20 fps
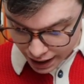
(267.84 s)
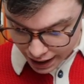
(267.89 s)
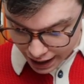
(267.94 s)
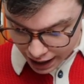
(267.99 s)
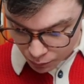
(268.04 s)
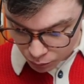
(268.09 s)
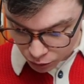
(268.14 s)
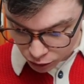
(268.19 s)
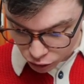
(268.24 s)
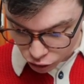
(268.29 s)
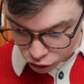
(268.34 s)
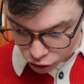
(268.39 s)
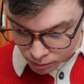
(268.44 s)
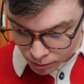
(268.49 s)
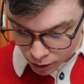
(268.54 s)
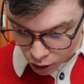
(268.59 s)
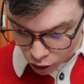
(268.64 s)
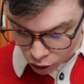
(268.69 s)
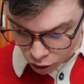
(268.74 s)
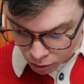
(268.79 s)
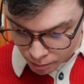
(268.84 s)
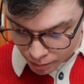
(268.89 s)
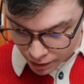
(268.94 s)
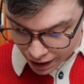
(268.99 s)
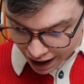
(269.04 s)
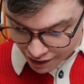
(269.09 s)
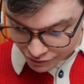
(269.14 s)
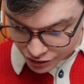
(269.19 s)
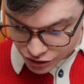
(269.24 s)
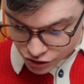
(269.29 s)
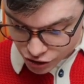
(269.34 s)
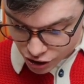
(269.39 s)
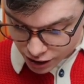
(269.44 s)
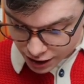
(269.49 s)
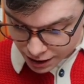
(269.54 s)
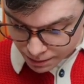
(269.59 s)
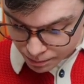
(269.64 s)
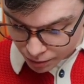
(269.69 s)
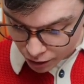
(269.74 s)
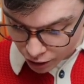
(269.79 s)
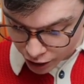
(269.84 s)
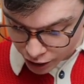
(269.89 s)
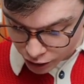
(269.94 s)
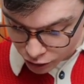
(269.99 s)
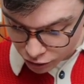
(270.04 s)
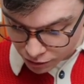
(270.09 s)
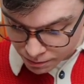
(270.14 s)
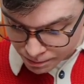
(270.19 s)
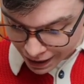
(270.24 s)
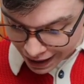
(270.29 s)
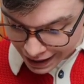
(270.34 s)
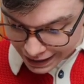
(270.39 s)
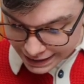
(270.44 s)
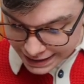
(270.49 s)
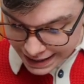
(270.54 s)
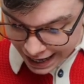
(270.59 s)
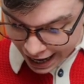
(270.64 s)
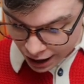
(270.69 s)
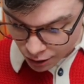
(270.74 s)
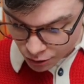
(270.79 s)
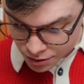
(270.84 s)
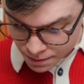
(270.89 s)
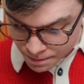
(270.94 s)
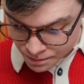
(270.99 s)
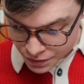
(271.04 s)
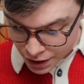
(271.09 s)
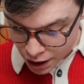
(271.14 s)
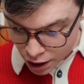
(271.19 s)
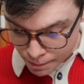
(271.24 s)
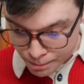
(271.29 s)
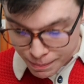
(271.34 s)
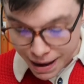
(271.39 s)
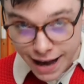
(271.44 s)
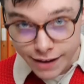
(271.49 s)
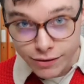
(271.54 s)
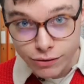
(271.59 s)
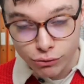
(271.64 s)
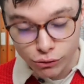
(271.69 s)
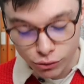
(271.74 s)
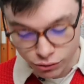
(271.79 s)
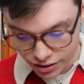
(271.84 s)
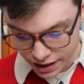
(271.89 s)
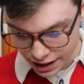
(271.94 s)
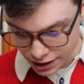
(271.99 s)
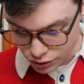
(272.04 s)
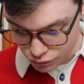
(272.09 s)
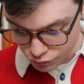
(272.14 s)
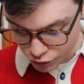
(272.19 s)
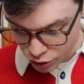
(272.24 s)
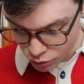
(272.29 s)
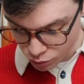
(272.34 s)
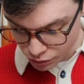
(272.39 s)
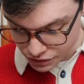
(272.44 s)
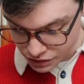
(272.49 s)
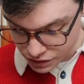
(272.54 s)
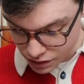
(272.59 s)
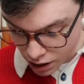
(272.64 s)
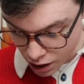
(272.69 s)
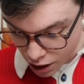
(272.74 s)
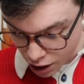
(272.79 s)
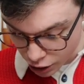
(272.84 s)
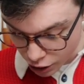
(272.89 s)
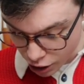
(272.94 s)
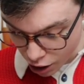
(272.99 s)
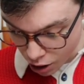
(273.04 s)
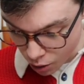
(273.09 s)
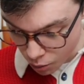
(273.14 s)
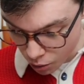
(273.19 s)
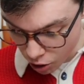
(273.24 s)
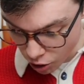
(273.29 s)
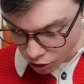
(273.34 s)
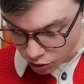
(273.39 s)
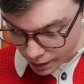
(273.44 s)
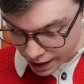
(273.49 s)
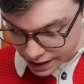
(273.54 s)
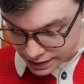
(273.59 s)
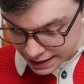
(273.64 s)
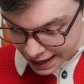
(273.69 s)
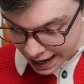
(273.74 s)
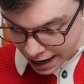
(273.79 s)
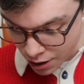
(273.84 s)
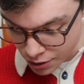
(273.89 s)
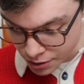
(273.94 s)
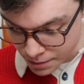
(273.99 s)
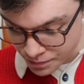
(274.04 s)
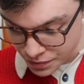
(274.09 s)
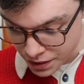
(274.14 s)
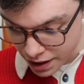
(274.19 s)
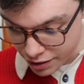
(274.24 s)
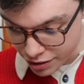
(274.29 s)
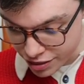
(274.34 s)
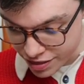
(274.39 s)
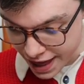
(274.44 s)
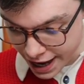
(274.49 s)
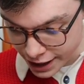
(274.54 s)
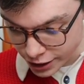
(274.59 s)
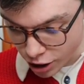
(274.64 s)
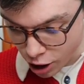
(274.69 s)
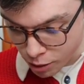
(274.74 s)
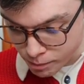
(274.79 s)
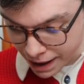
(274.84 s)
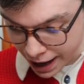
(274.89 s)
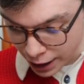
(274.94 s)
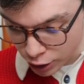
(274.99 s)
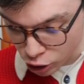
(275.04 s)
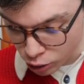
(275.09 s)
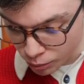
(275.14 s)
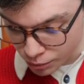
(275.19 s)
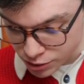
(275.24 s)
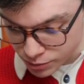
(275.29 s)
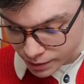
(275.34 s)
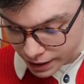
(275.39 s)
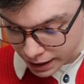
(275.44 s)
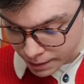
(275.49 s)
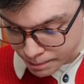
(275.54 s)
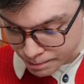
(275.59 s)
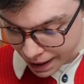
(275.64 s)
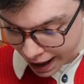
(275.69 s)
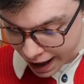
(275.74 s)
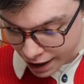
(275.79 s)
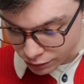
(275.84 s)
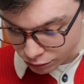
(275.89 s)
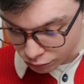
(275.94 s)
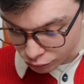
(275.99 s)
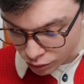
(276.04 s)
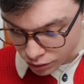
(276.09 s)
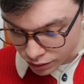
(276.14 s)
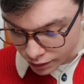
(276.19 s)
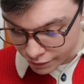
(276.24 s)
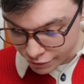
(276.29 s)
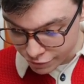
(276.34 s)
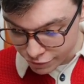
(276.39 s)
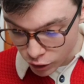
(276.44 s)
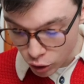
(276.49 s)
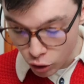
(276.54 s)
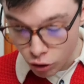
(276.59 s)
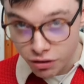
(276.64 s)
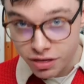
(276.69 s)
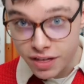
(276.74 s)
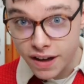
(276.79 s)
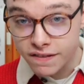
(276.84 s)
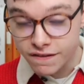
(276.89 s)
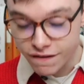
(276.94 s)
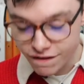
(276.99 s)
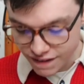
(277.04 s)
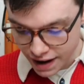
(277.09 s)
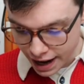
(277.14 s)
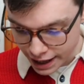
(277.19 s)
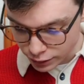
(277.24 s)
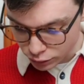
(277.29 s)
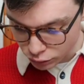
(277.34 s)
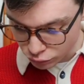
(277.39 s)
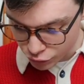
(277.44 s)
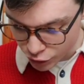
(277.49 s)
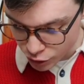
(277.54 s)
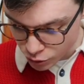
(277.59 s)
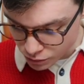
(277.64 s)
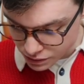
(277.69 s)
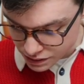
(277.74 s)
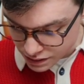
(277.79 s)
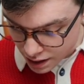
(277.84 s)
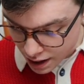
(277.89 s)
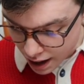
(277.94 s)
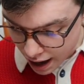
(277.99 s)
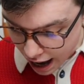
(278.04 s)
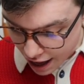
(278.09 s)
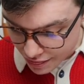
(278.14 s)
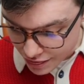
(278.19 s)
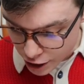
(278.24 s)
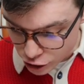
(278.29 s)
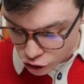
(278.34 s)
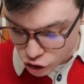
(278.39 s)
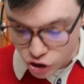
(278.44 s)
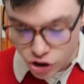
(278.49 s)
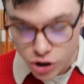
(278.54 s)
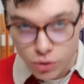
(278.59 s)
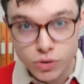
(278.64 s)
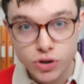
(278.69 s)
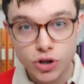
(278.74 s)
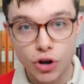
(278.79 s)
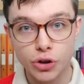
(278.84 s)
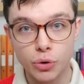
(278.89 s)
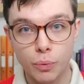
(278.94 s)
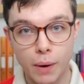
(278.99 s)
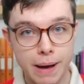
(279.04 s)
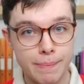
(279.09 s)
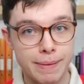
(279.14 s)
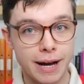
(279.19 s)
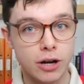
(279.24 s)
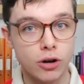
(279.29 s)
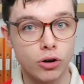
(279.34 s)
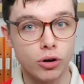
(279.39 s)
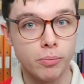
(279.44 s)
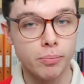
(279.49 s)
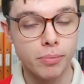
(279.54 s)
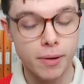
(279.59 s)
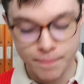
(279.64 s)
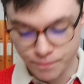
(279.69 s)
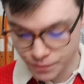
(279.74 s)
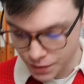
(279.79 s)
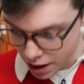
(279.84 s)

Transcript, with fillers: It will come up, have a turning point, come back down, pass through this root, go all the way down, then go back up so it can pass through the fourth and final root, and then shoot all the way back up.